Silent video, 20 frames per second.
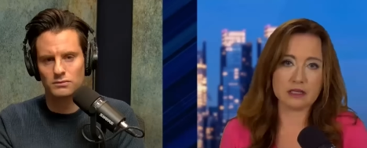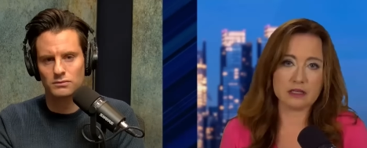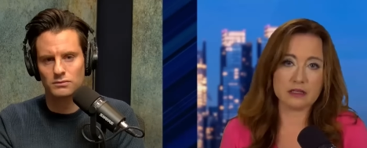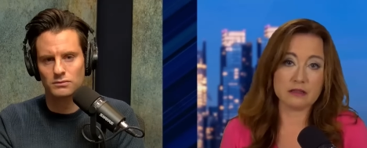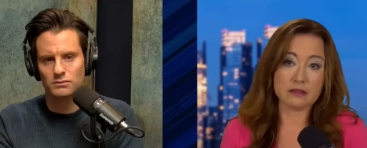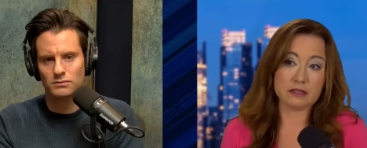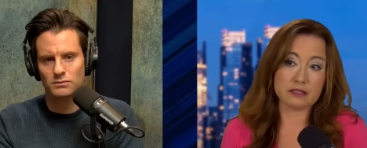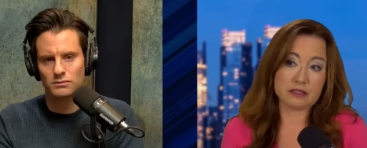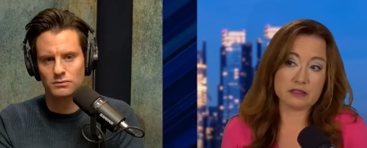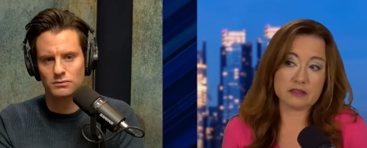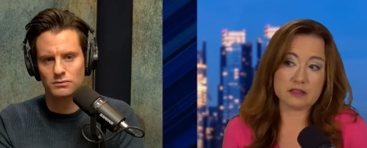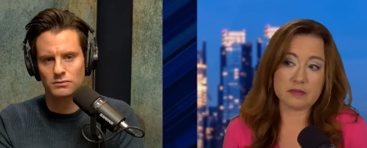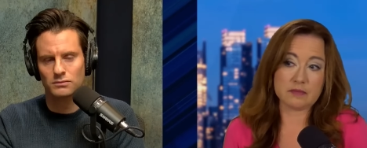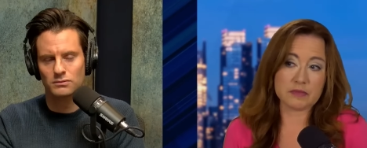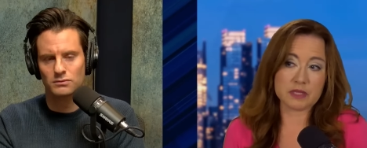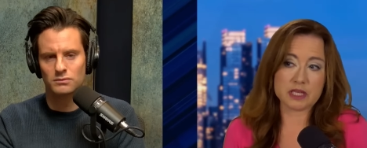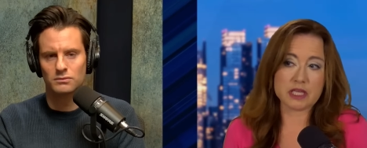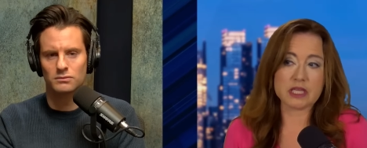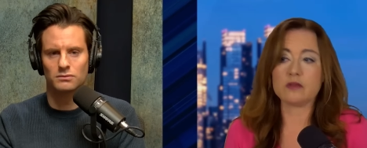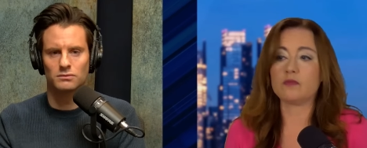Speaker 1: this is
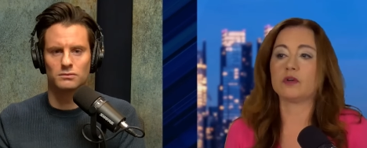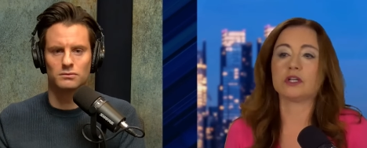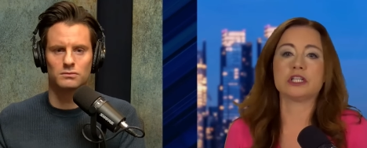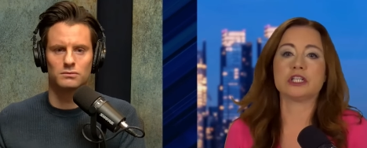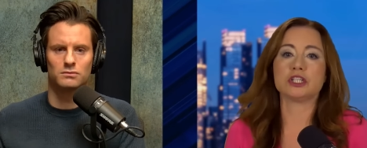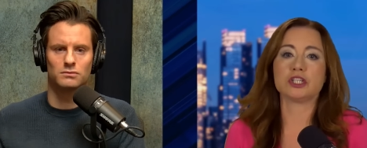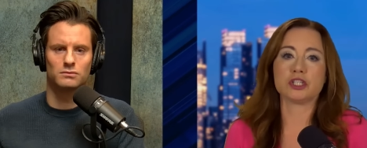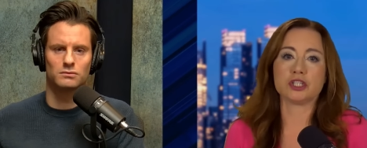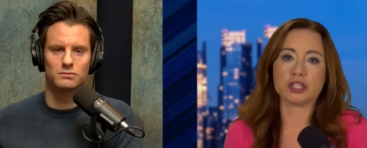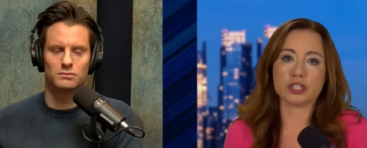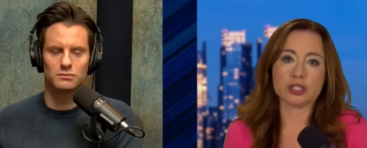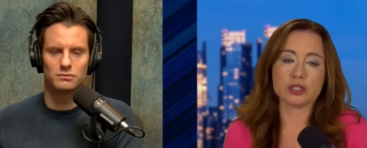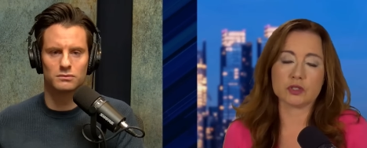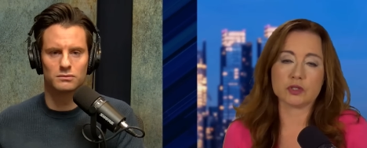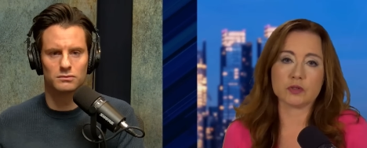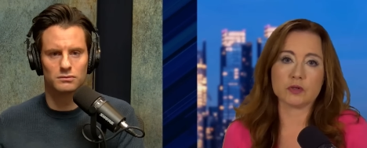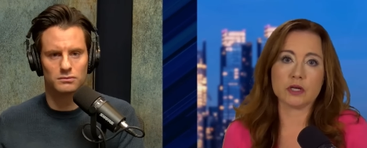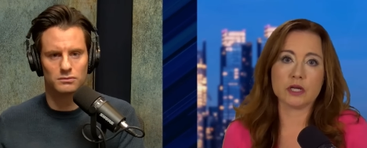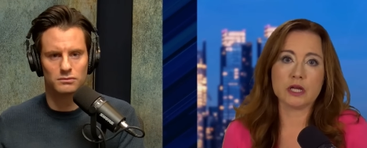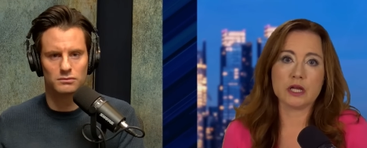something he wanted to
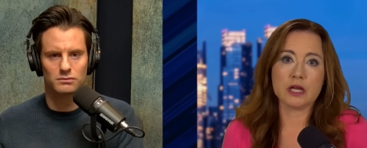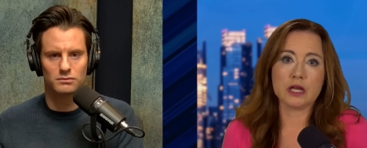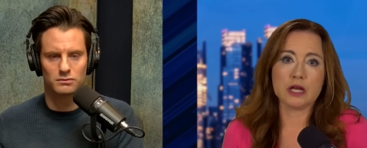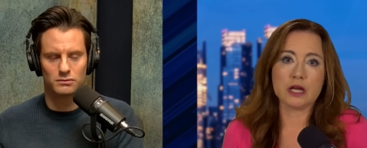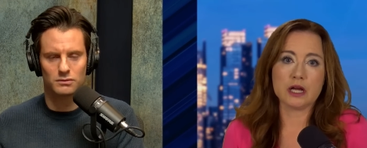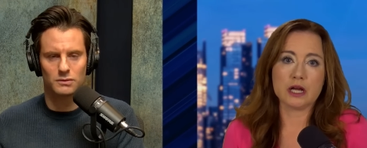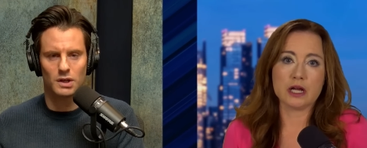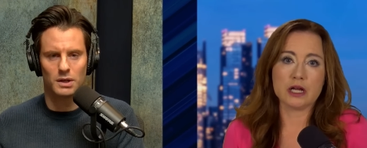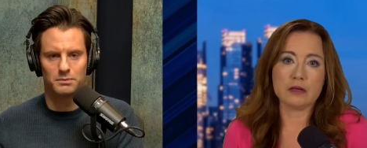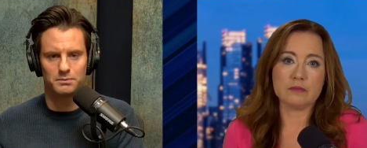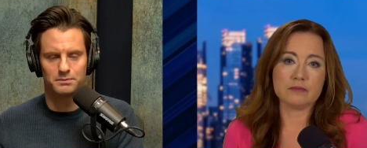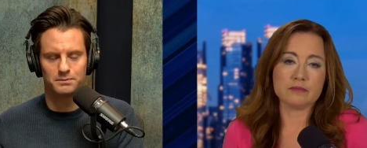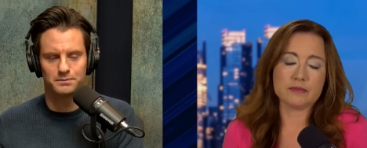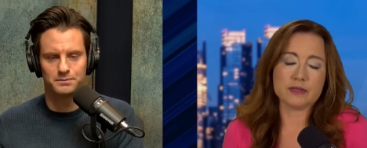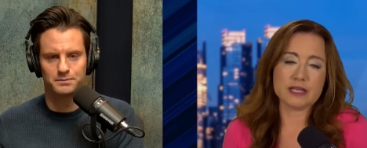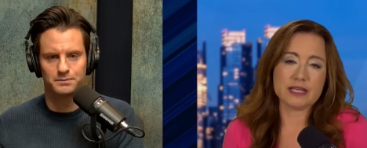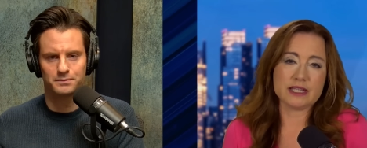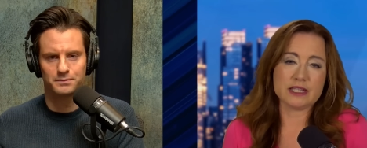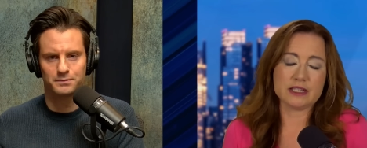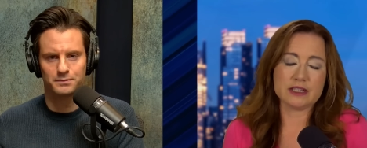do. Um,
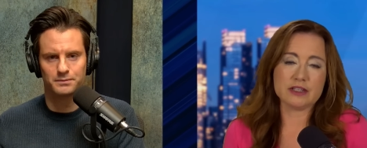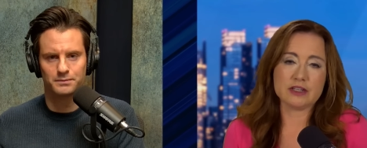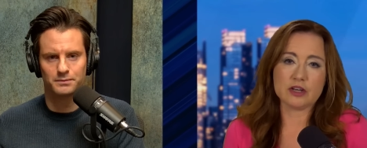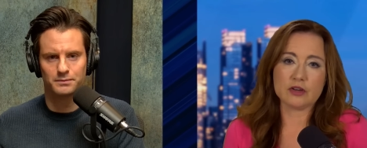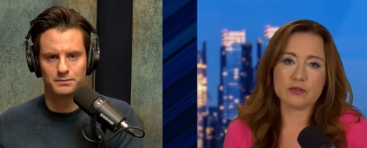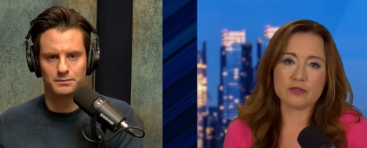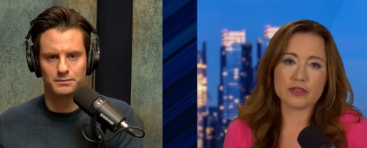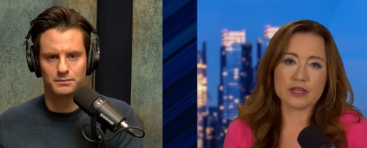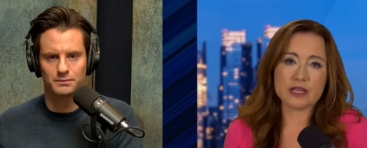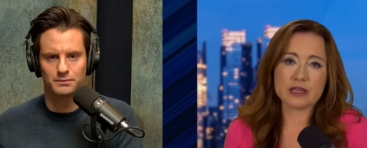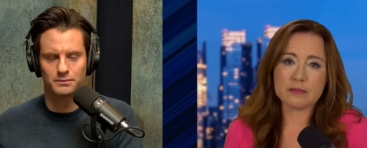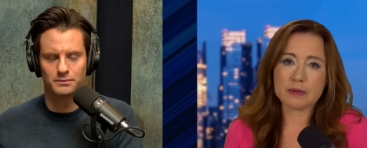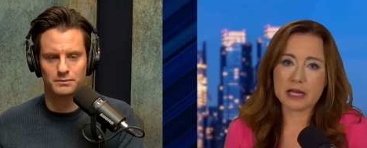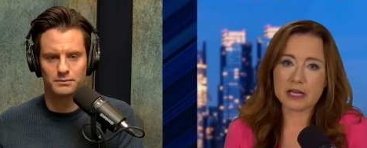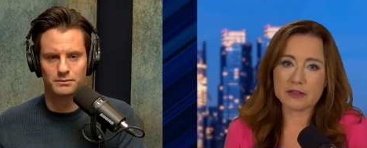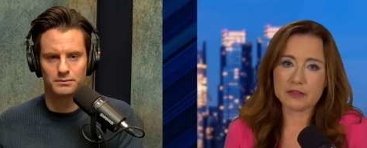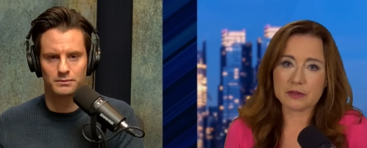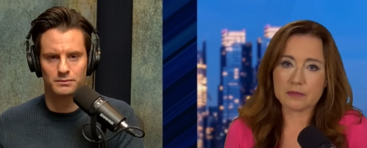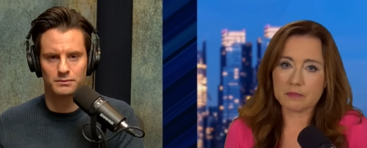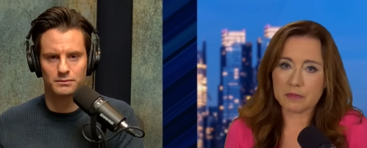and, you know, think about
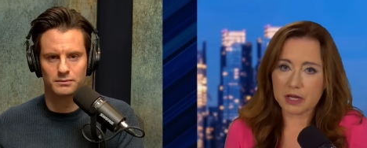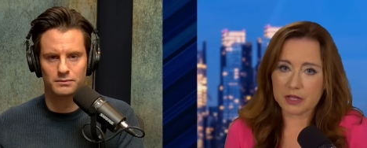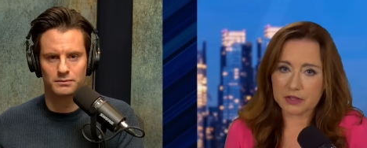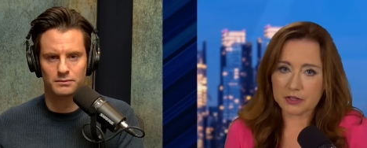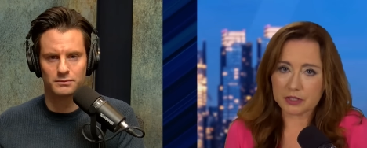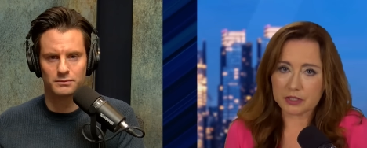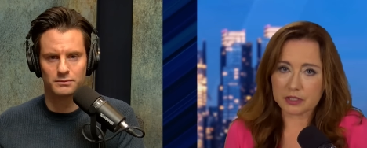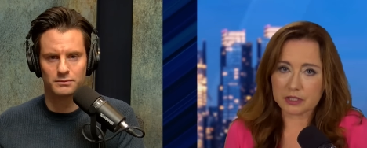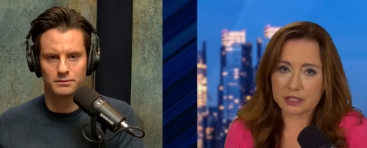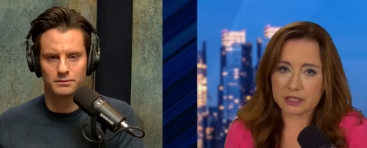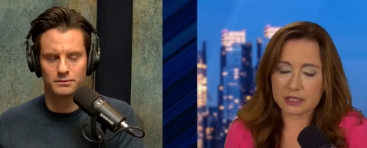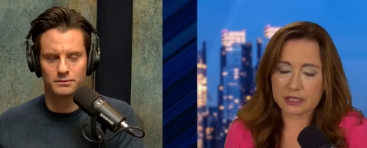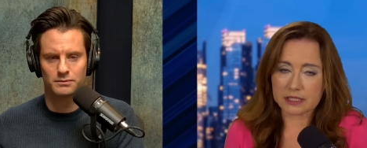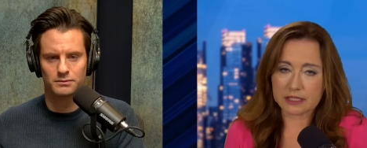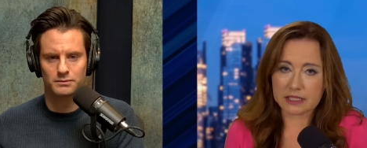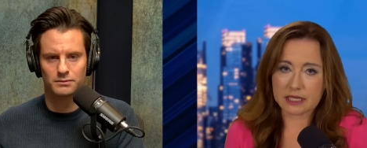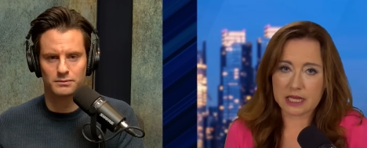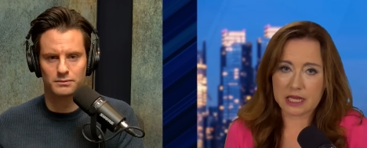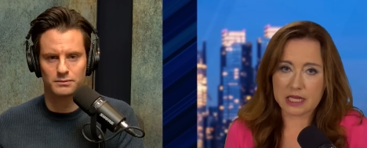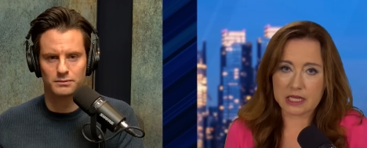the mother in this
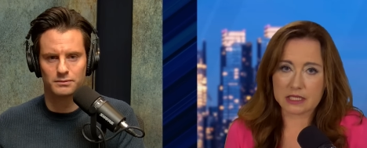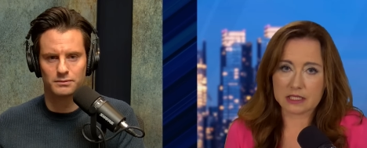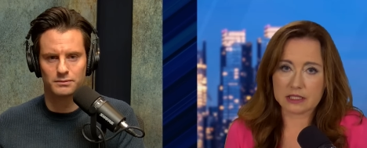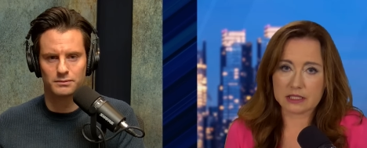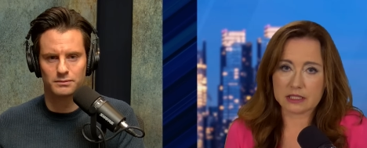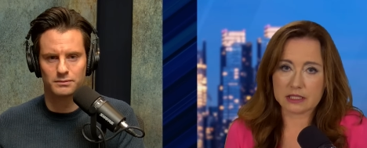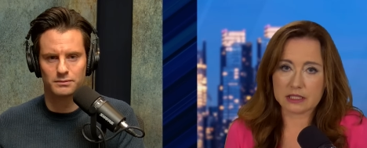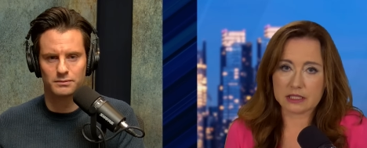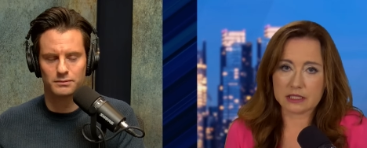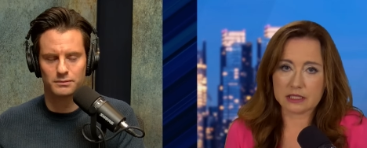case